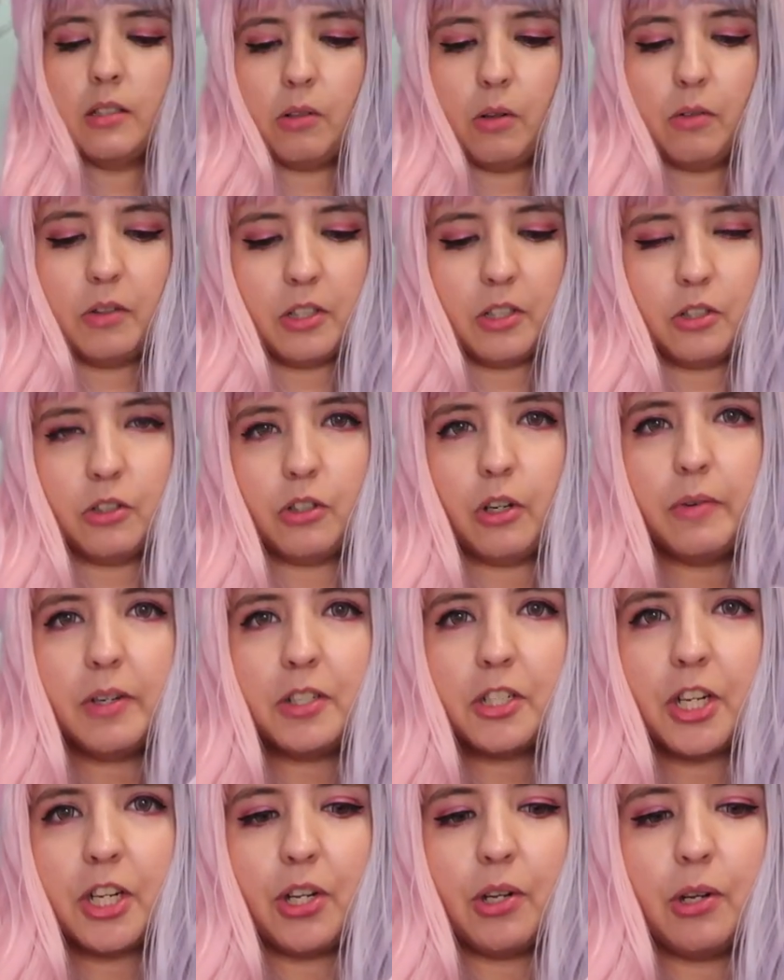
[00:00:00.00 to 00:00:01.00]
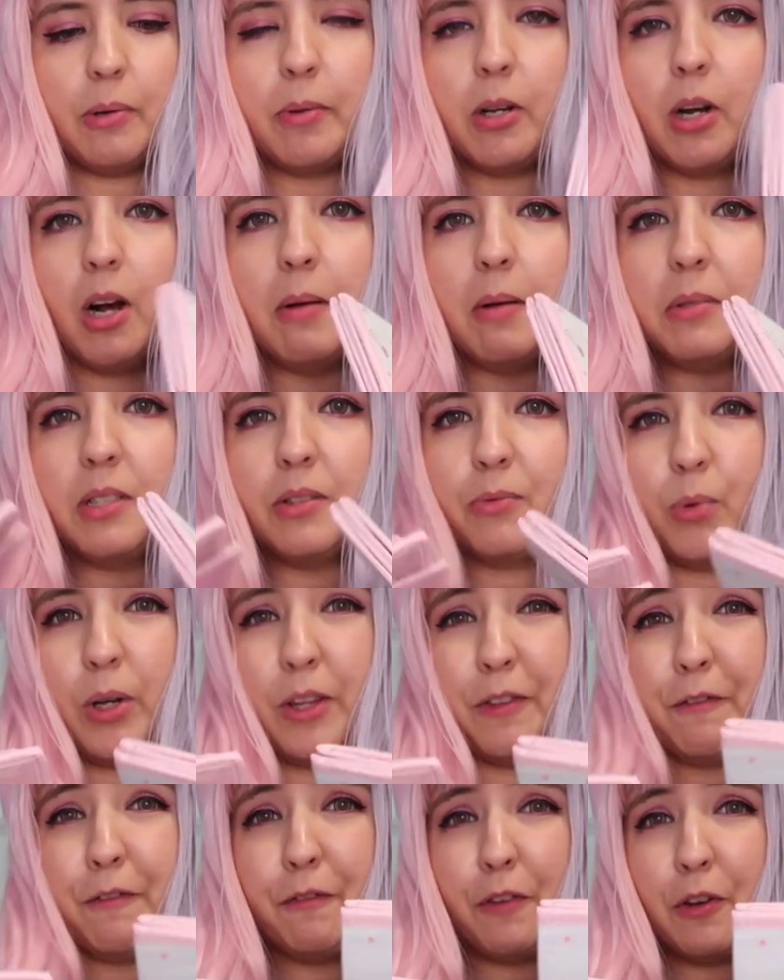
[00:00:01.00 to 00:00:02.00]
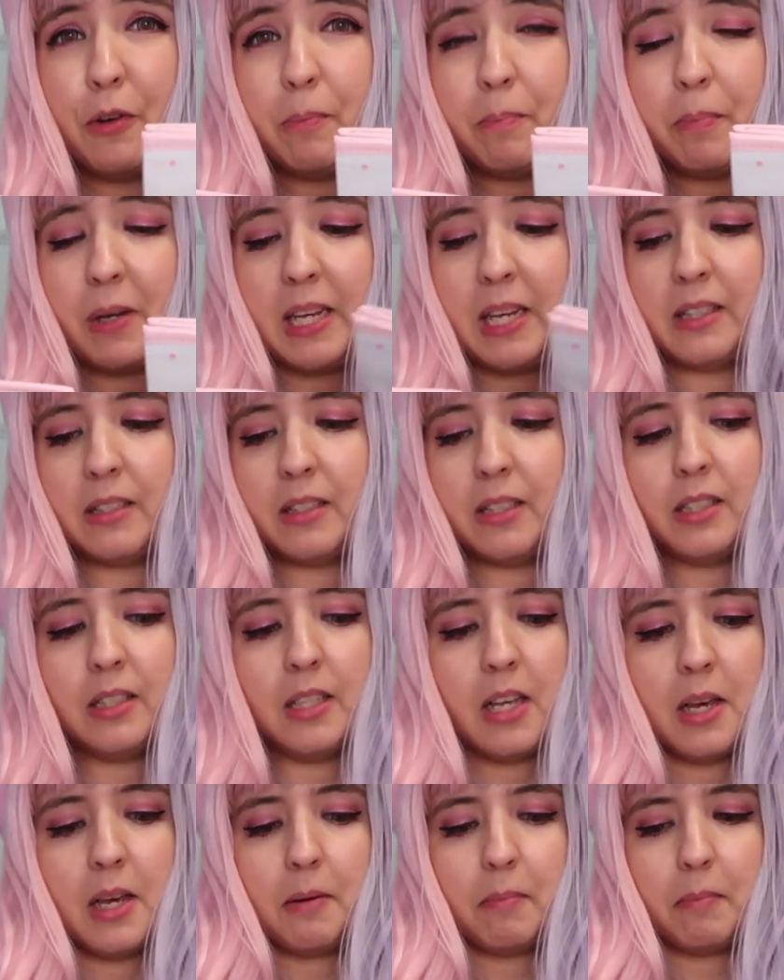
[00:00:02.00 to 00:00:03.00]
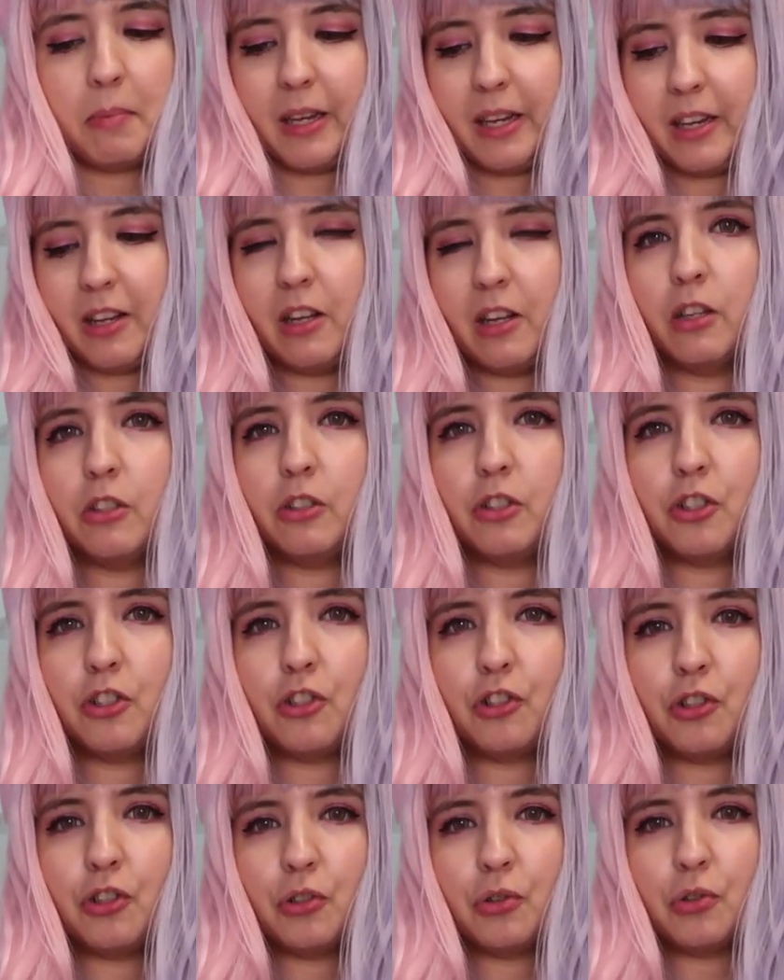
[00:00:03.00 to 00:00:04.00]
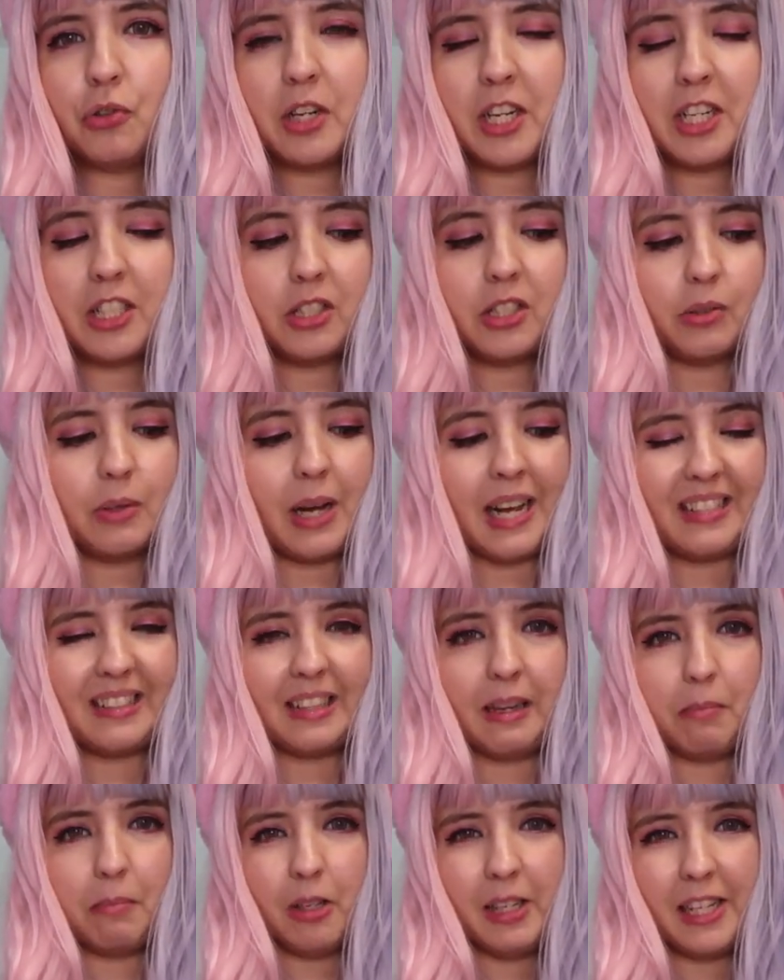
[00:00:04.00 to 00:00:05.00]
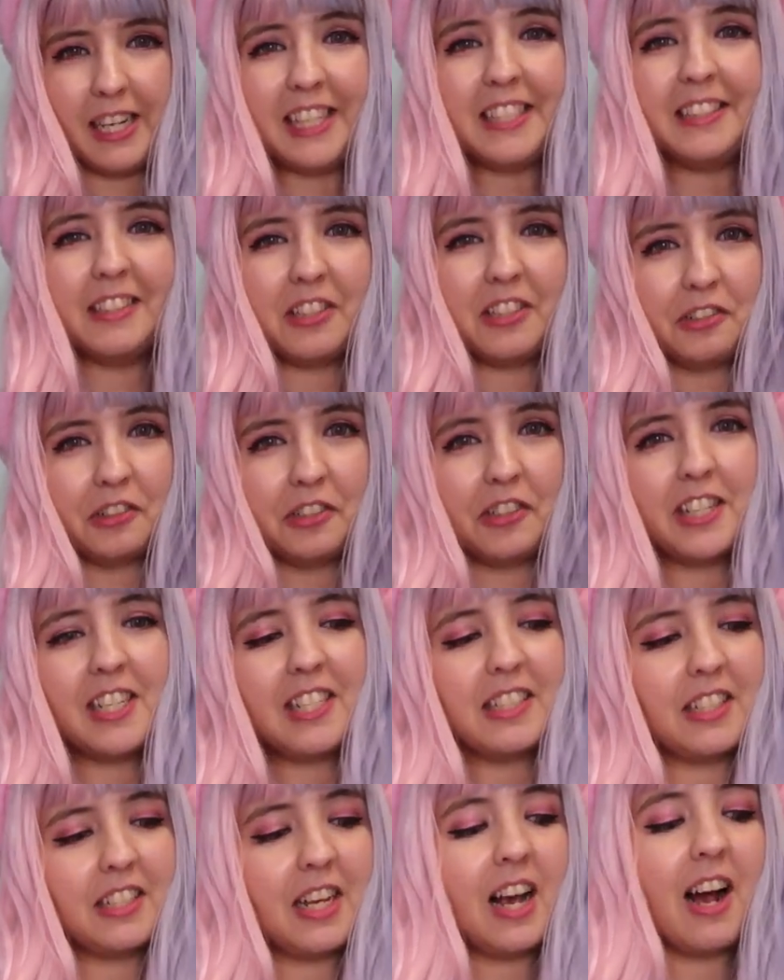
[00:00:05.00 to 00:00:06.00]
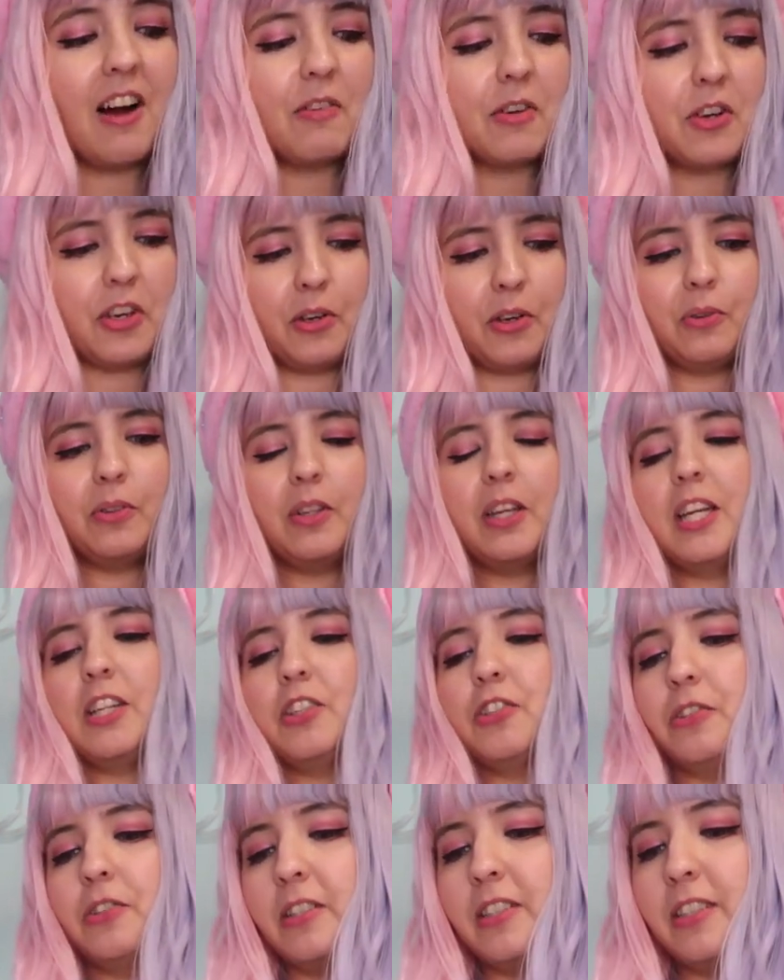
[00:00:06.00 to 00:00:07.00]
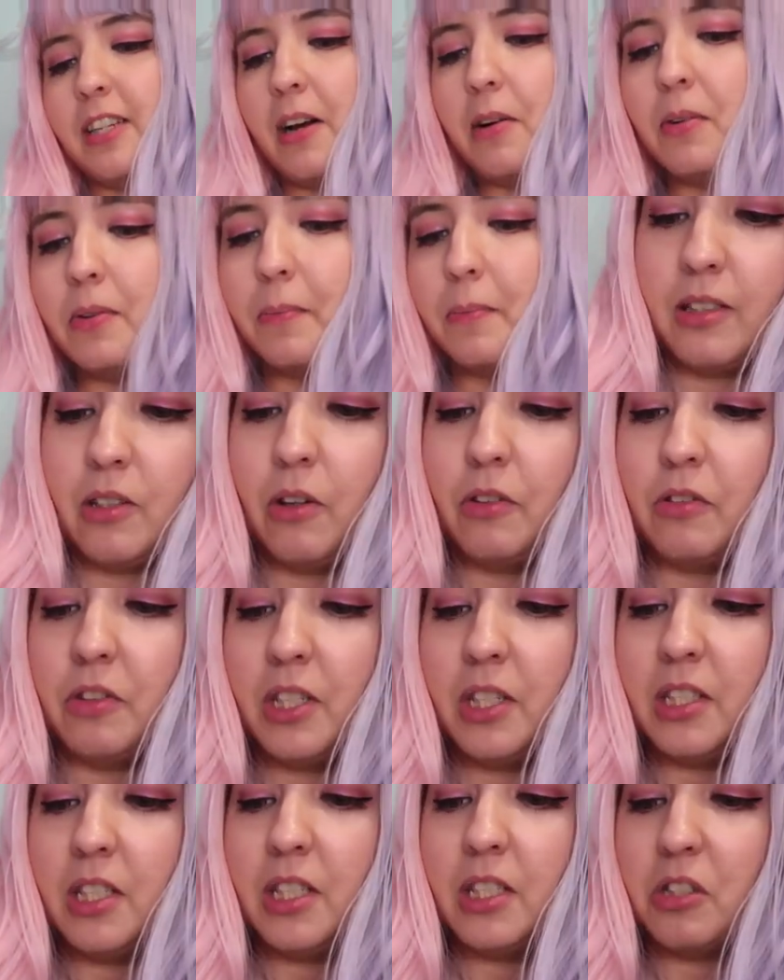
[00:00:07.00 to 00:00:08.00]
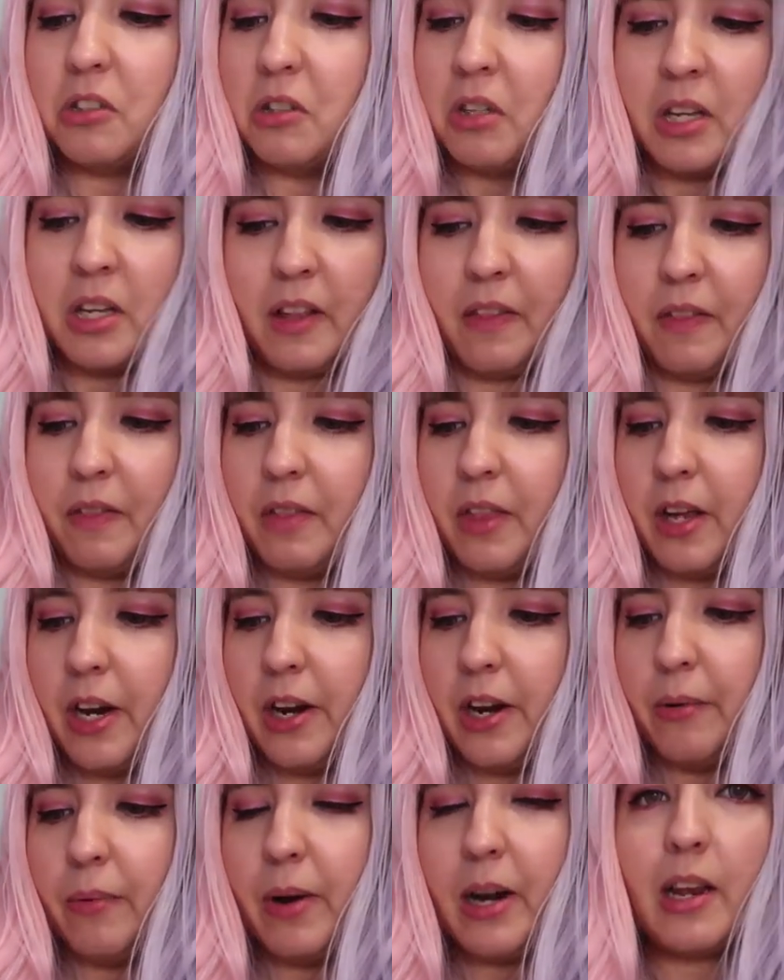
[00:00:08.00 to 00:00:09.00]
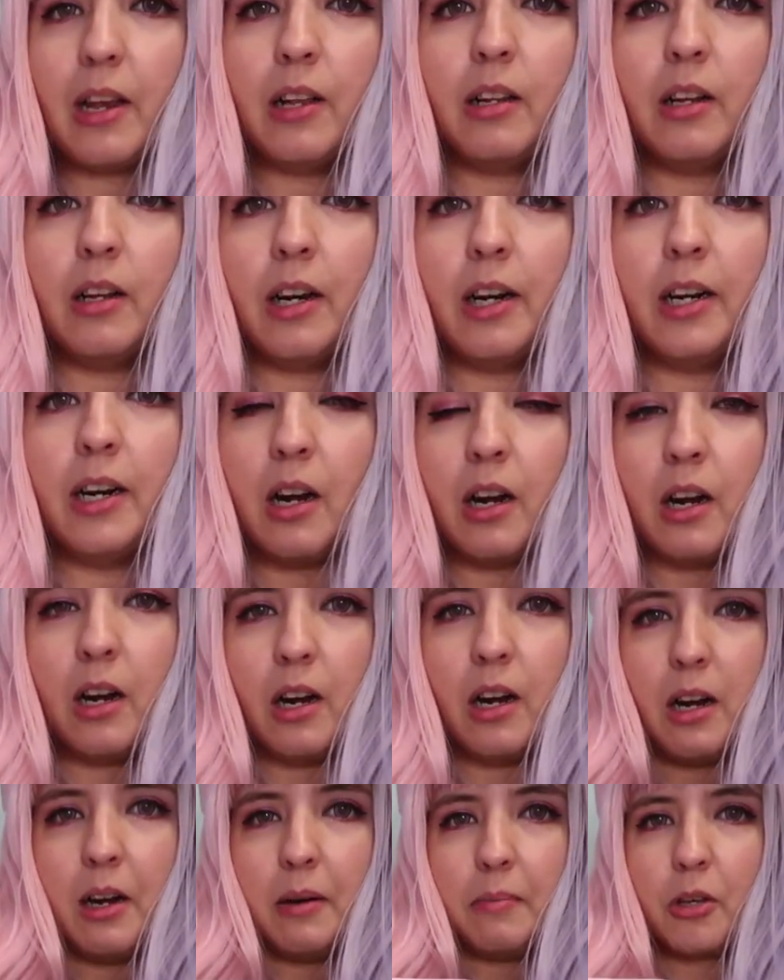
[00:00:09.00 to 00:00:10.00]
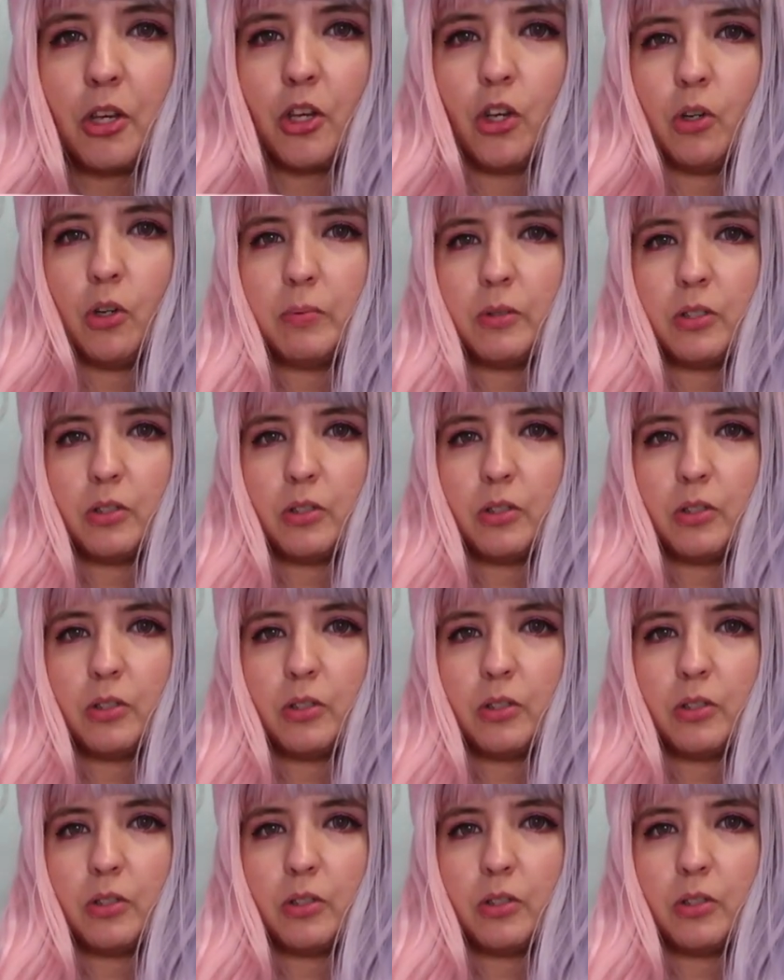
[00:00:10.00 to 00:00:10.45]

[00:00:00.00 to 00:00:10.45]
So the storage cube comes with few pieces because you need to assemble it. You're gonna see how cute it turns out. So this is the regular um, cube